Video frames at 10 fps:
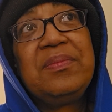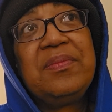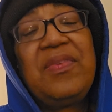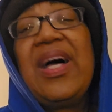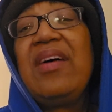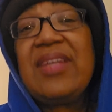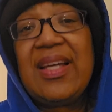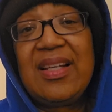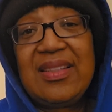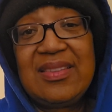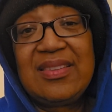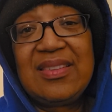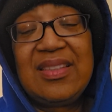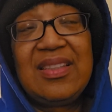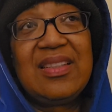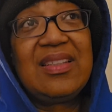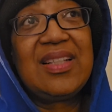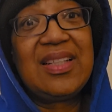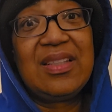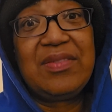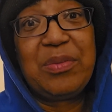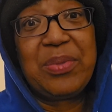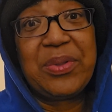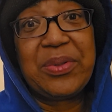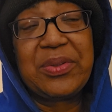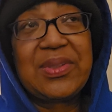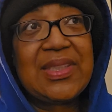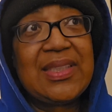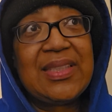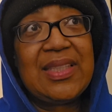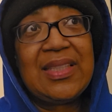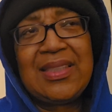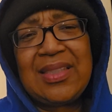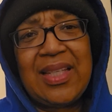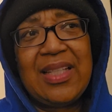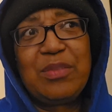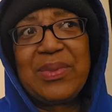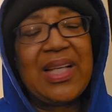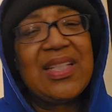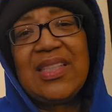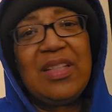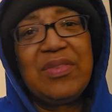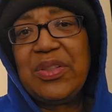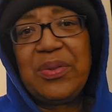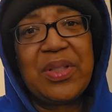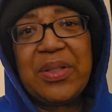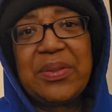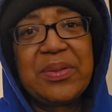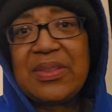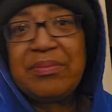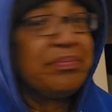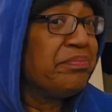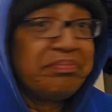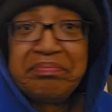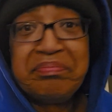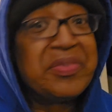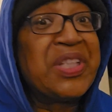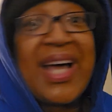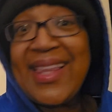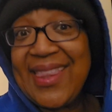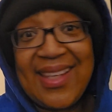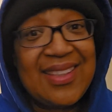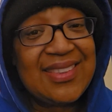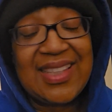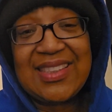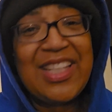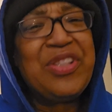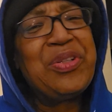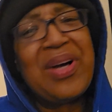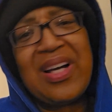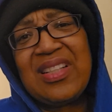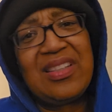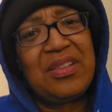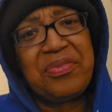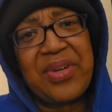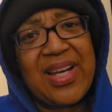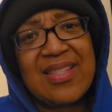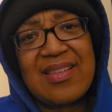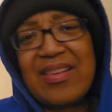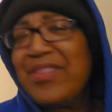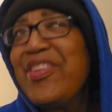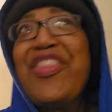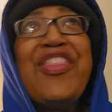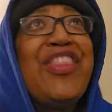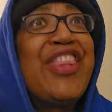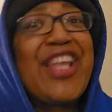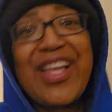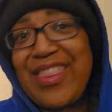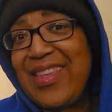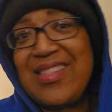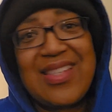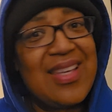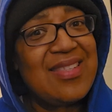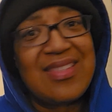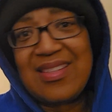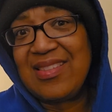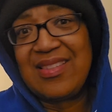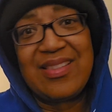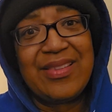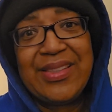Five Guys. I love their burgers and shakes, but I couldn't even do those. Nothing tasted, and you know how good their fries are. Nothing tasted good,